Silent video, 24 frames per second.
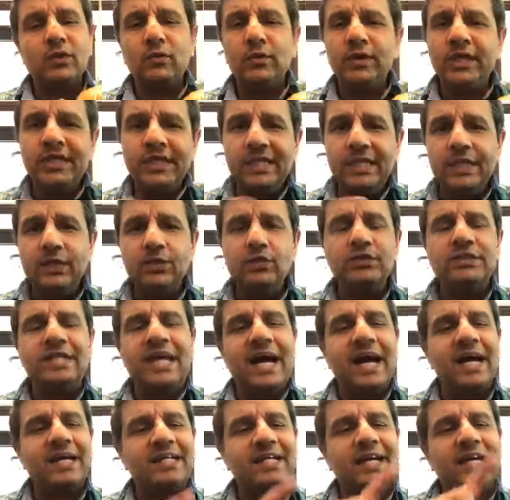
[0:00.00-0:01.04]
we knew
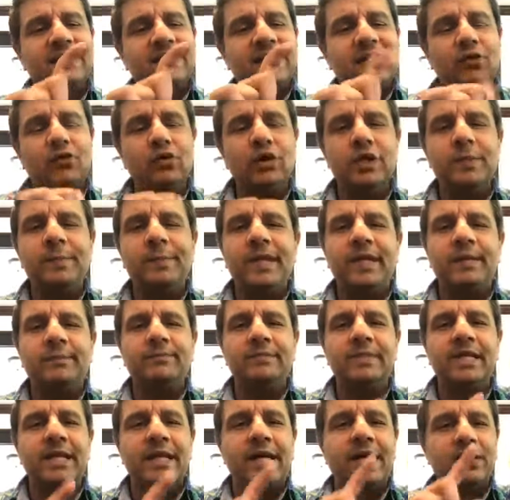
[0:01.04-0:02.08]
that at
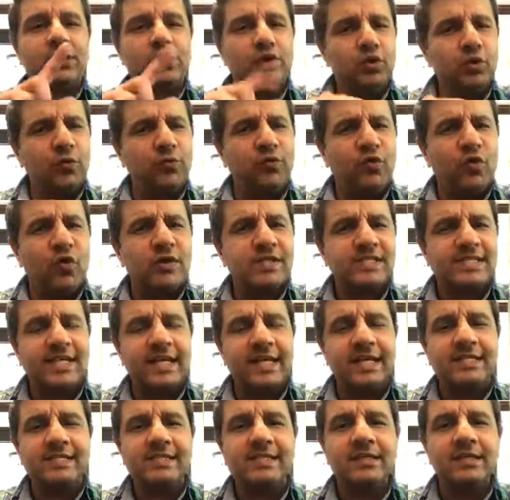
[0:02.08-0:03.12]
equilibrium there are two
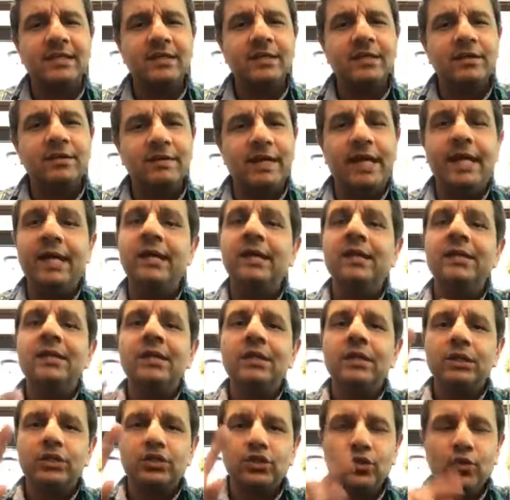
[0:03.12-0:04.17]
forces, right?
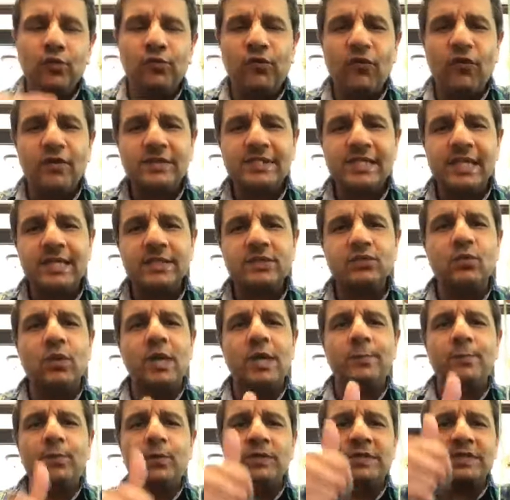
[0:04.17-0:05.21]
Two forces.
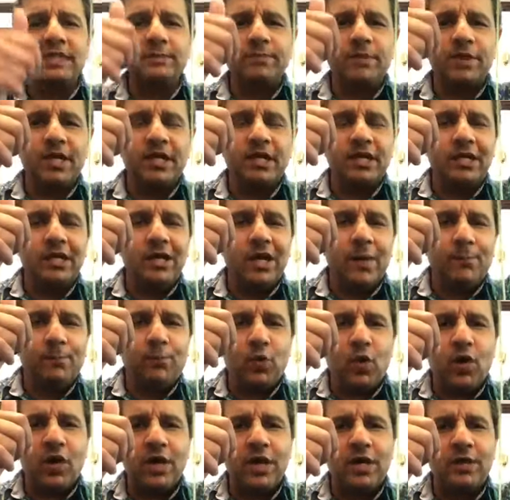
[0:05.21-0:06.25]
One force is vertically
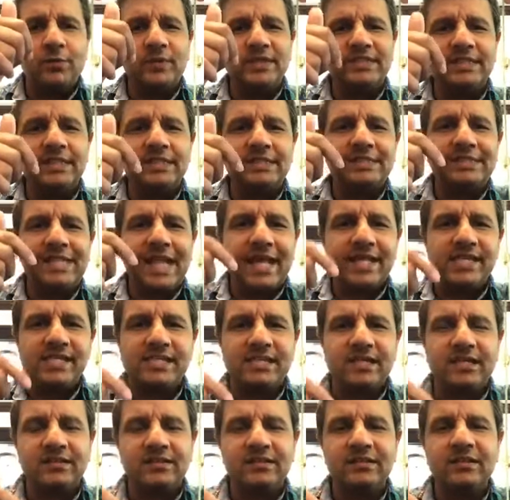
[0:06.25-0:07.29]
upward, which is
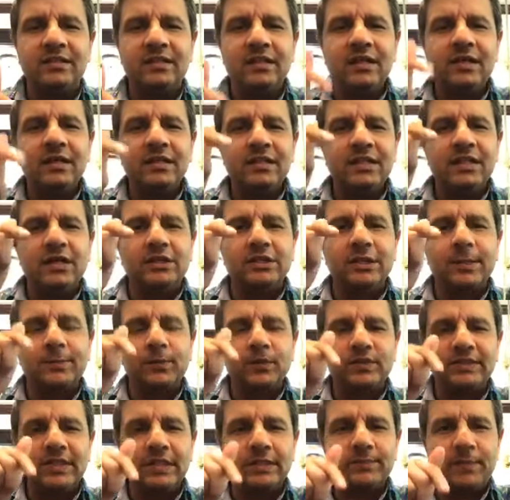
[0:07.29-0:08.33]
tension. The other
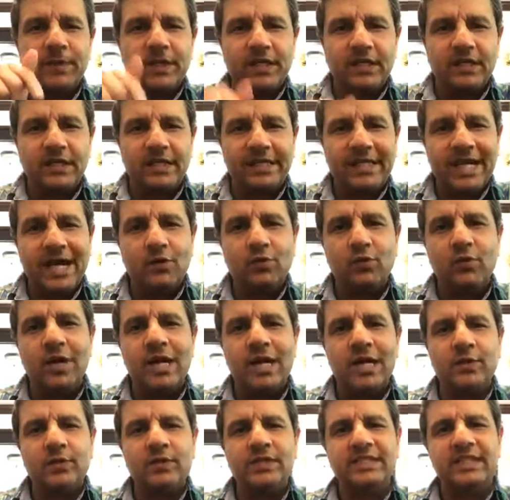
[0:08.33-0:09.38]
force is vertically
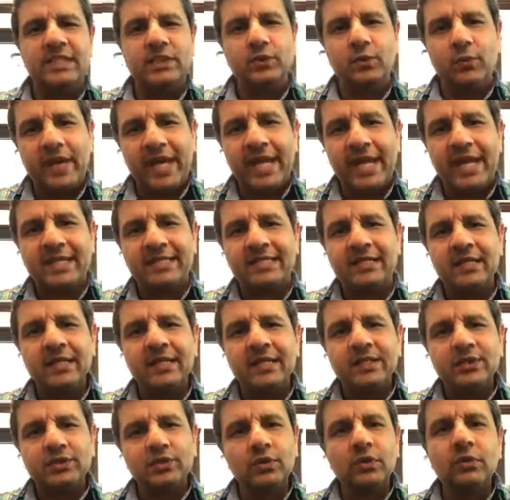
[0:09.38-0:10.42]
downward, which is weight.
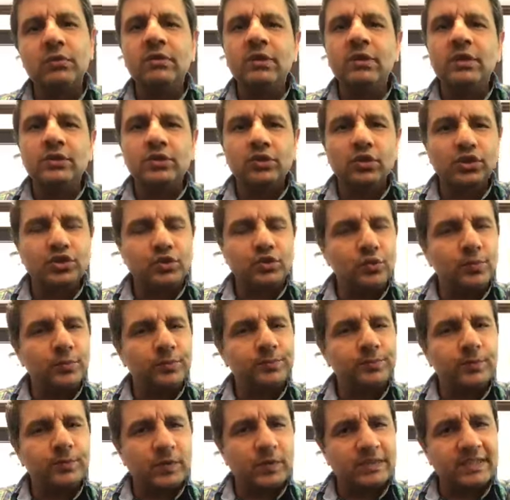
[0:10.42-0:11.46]
So those
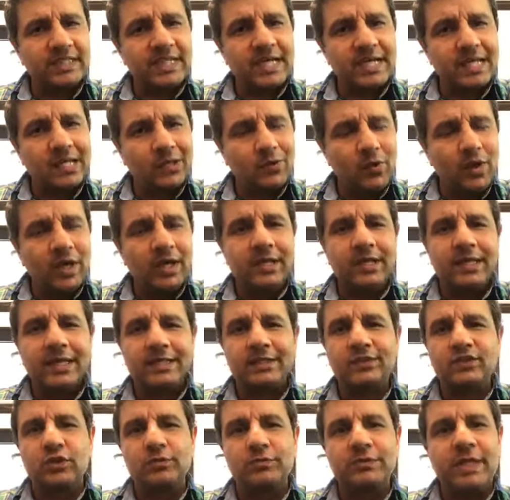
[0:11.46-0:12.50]
two forces are equal,
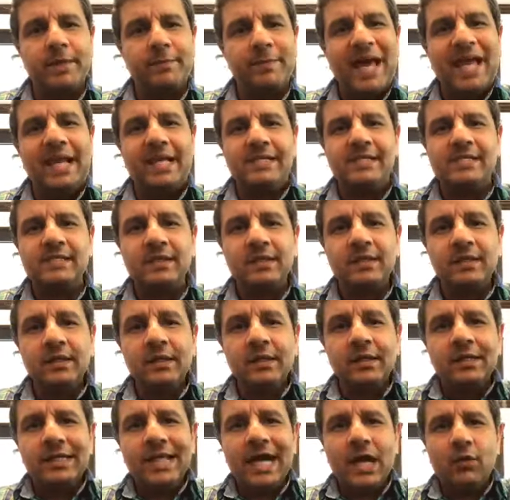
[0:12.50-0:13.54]
and so they balance.
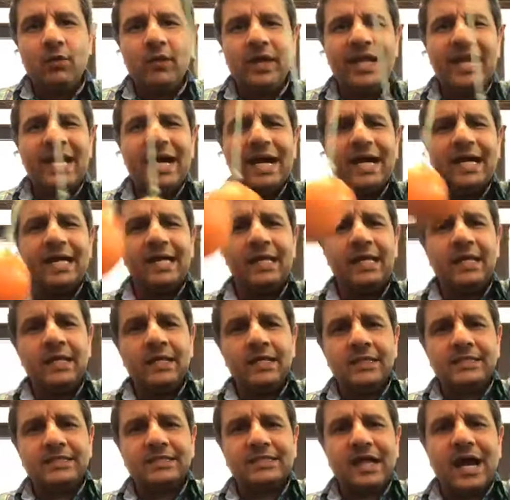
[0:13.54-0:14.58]
Now, when I
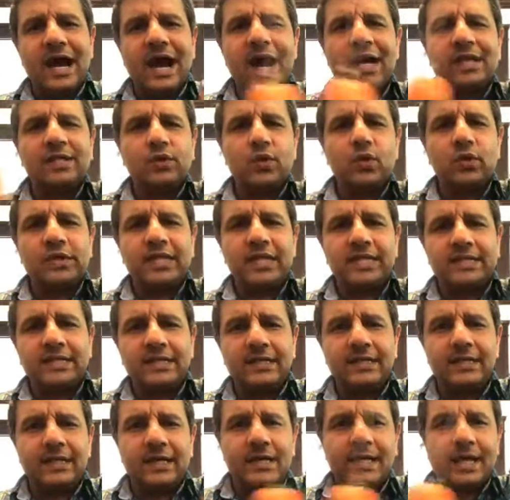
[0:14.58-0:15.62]
start
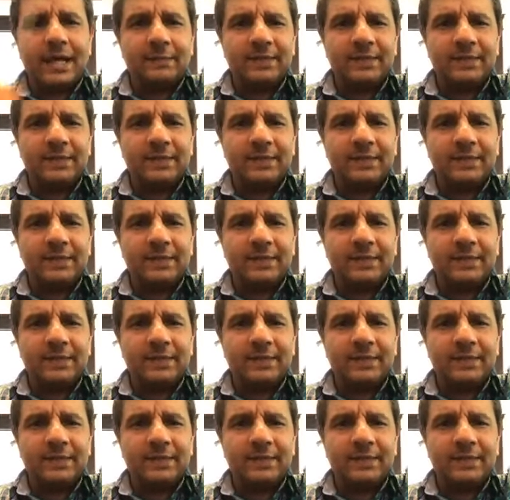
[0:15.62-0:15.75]
rotating,